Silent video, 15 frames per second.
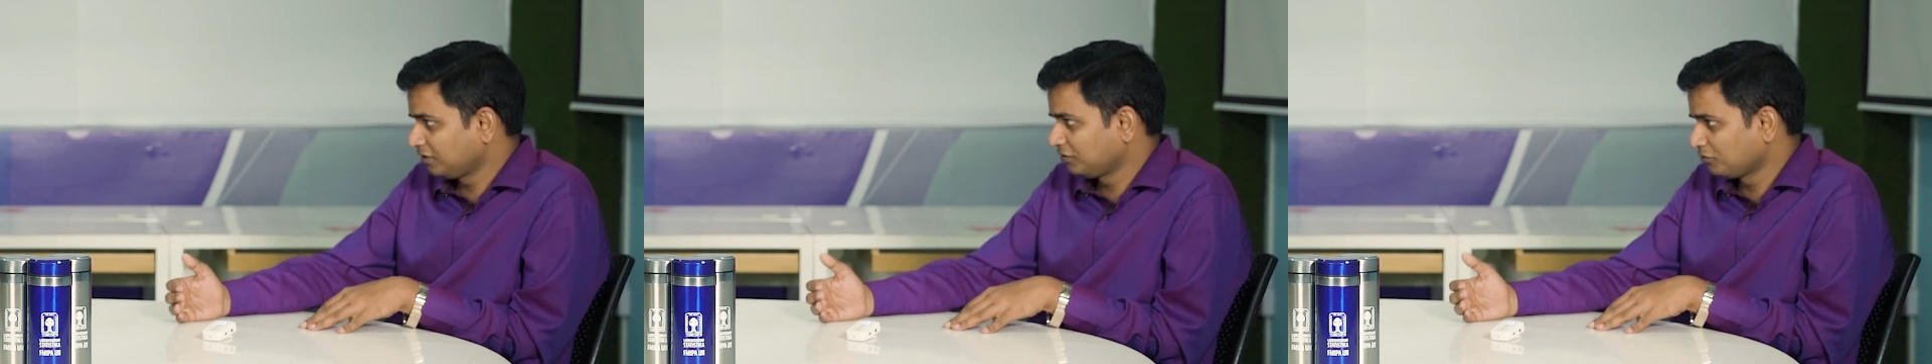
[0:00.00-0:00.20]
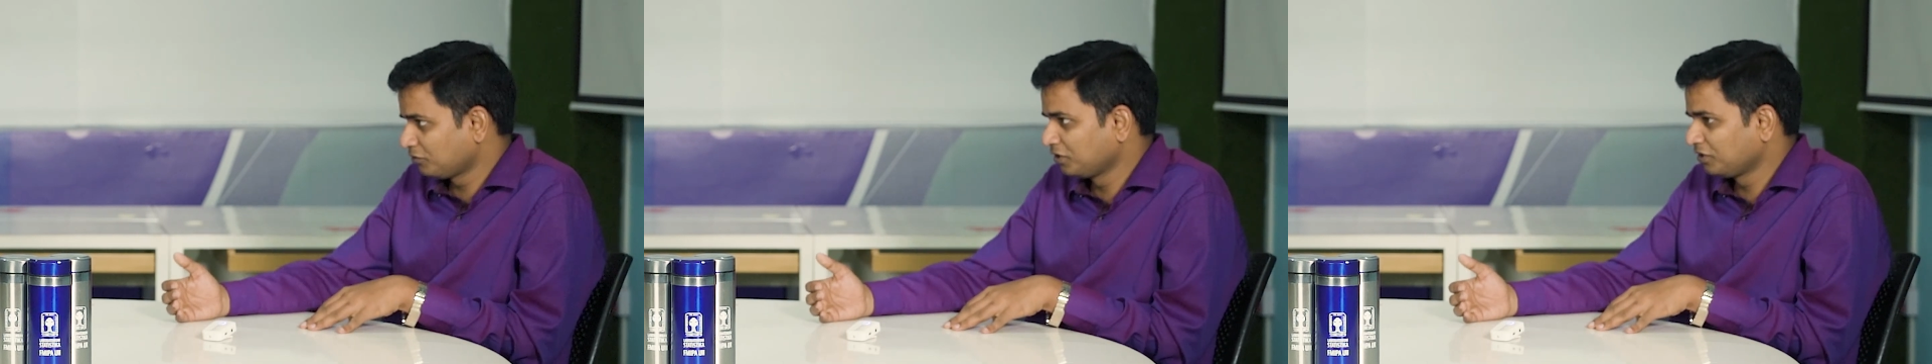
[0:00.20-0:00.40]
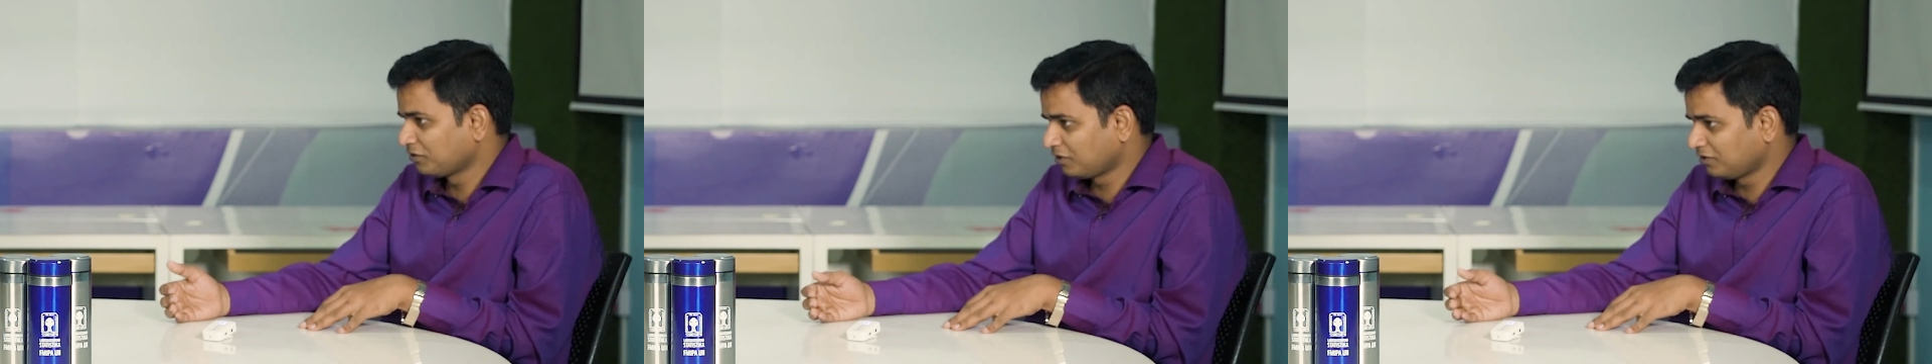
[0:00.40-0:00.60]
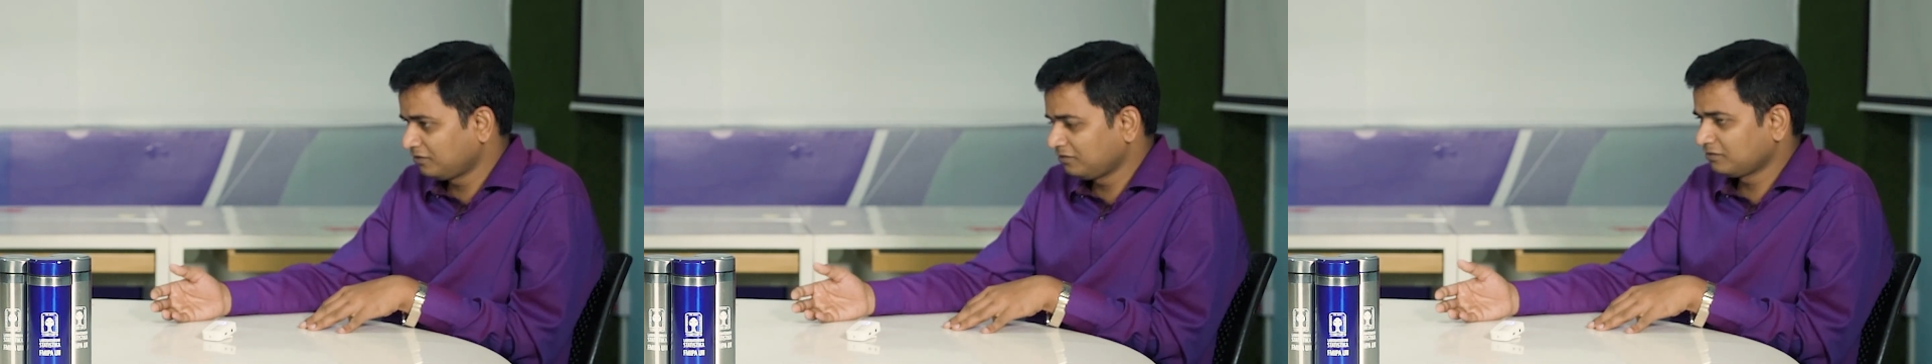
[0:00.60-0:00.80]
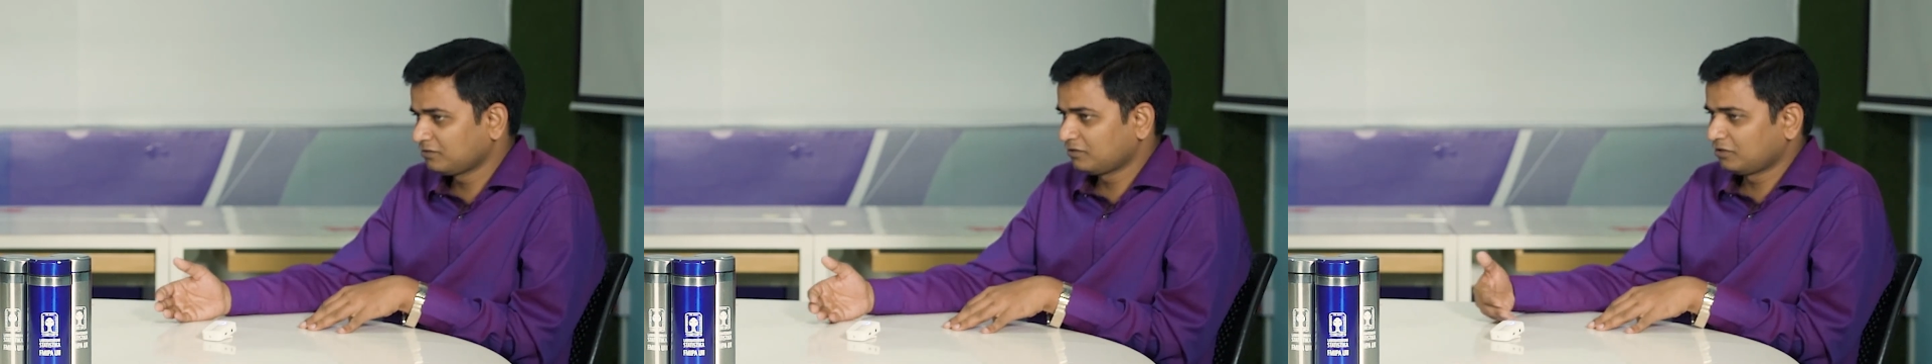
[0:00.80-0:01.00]
is going
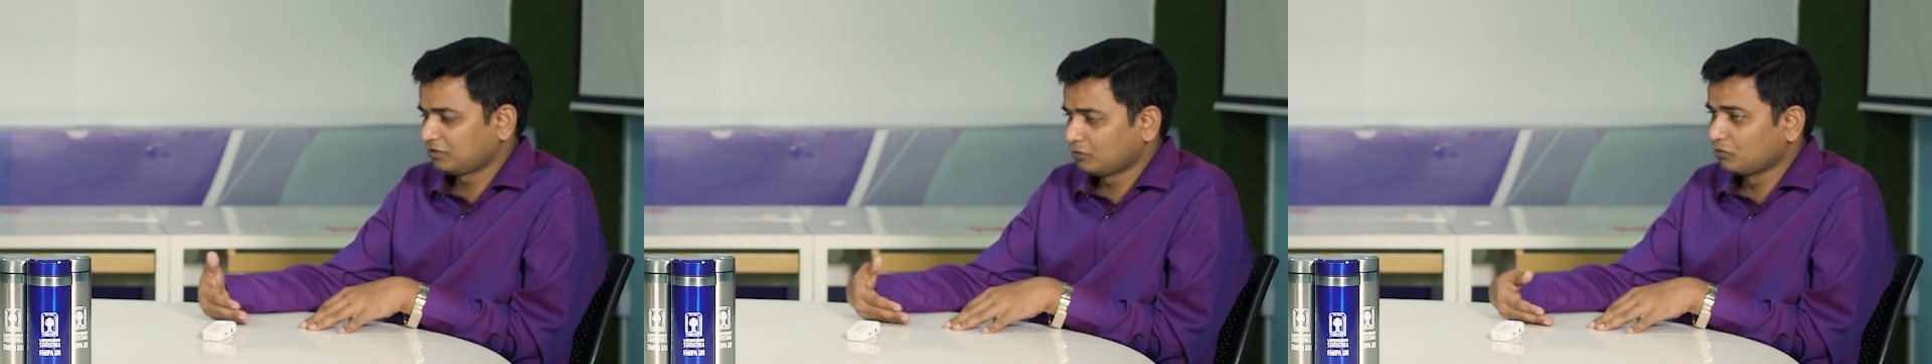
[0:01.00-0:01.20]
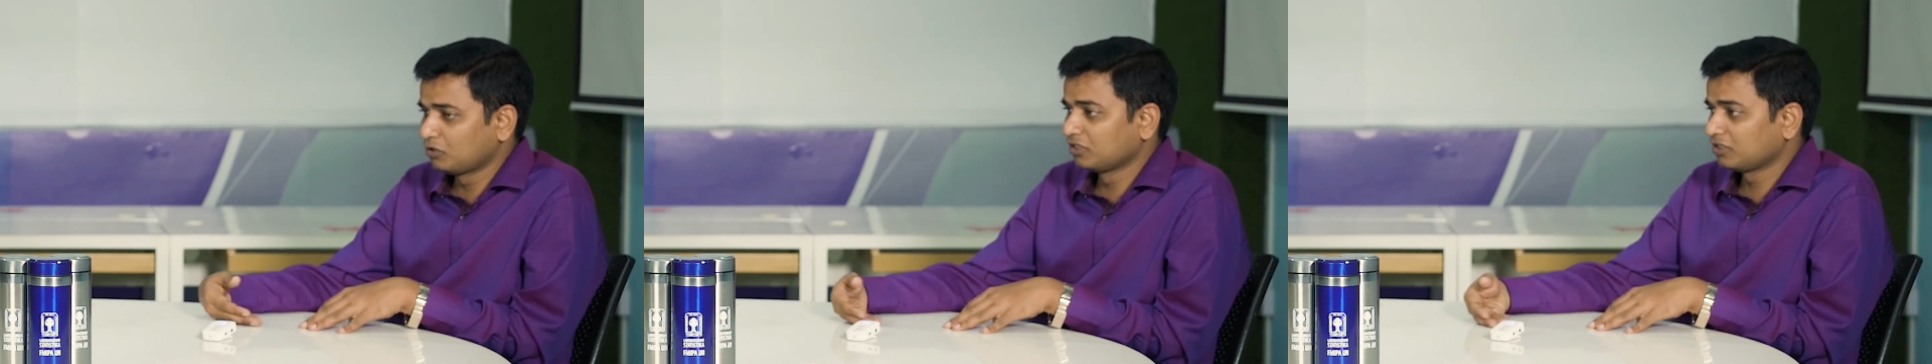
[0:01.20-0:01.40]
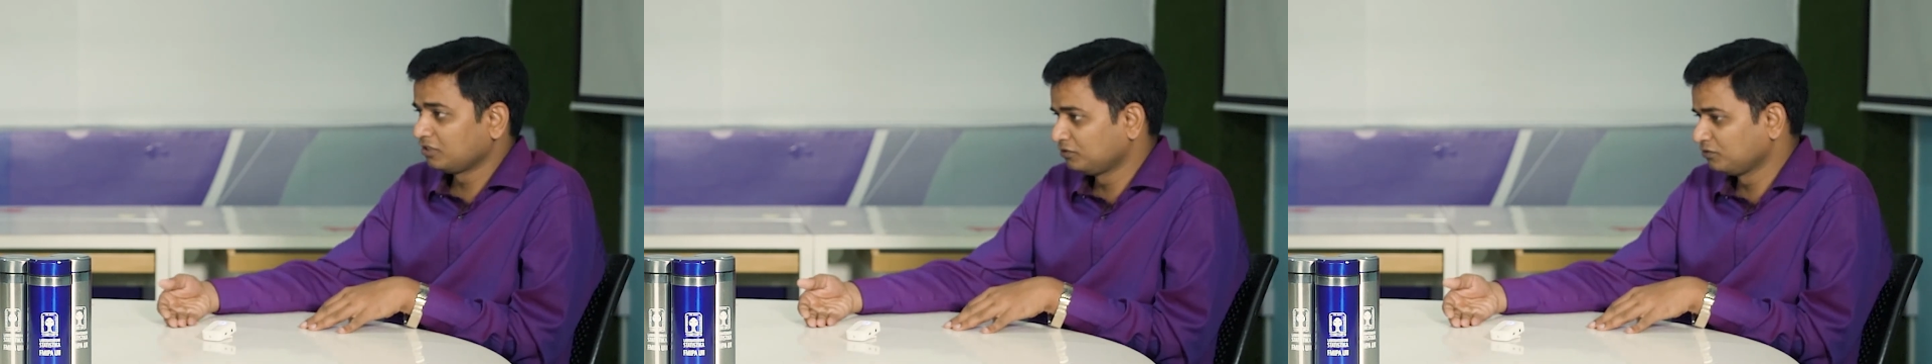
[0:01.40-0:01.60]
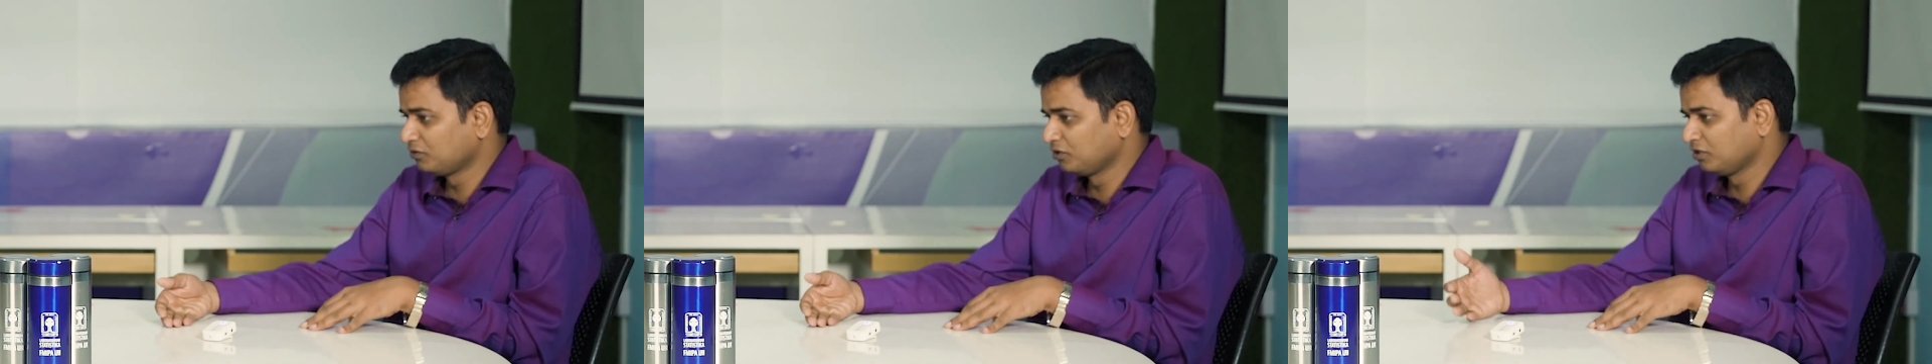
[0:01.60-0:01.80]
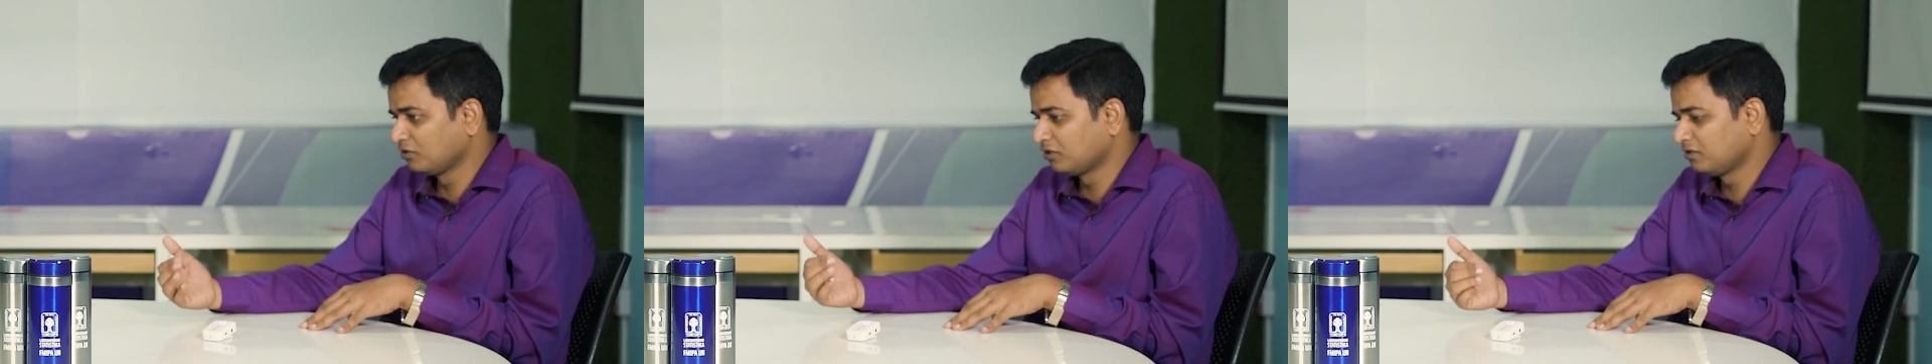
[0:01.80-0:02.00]
on, or the work is
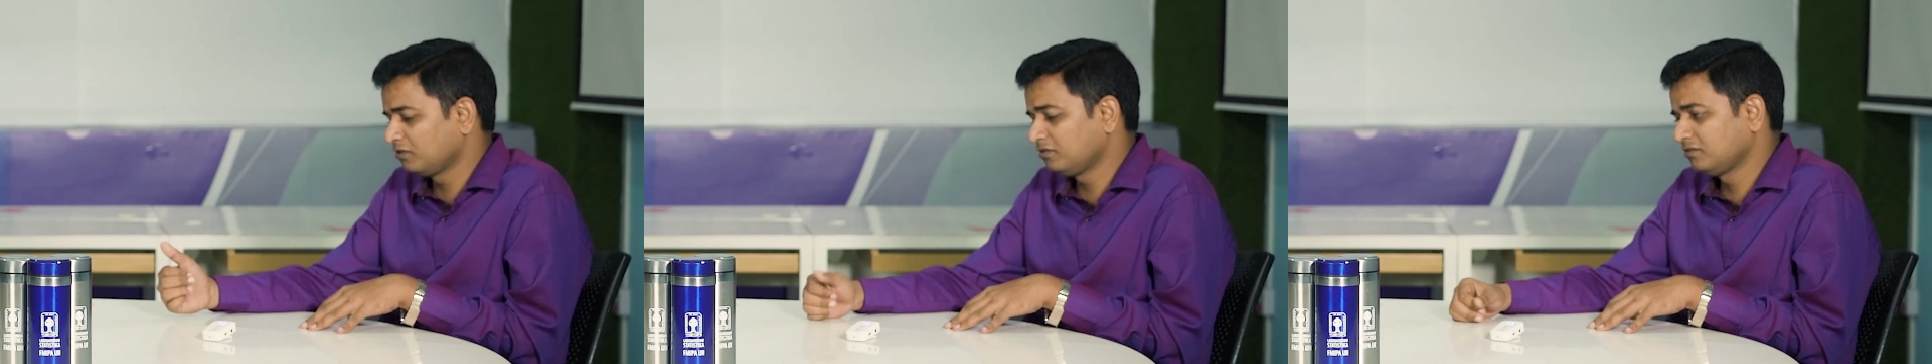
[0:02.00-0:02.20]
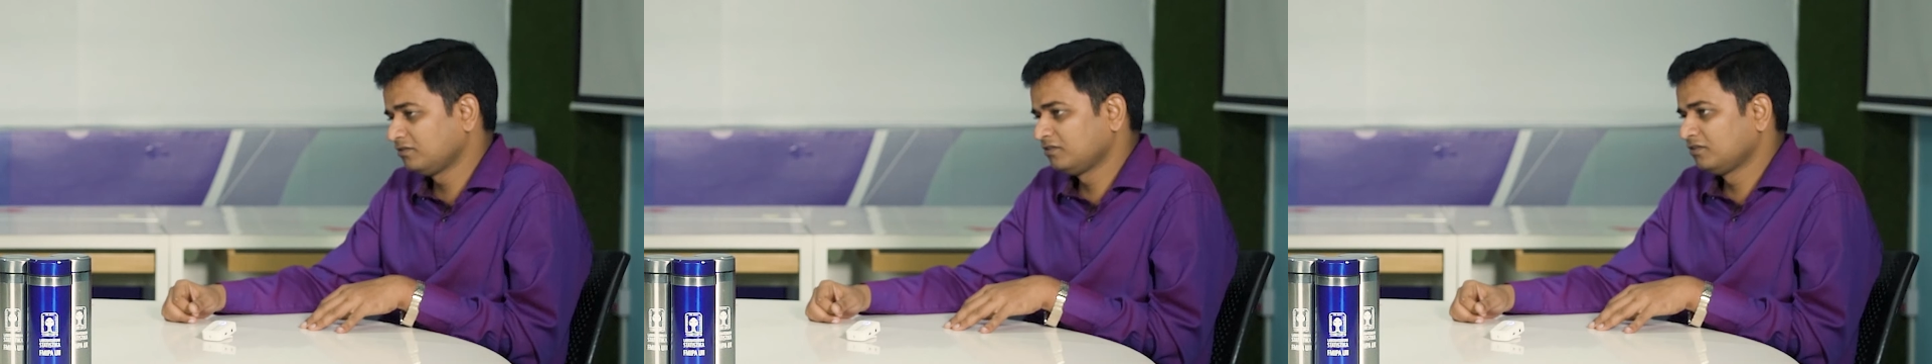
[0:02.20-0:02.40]
going on.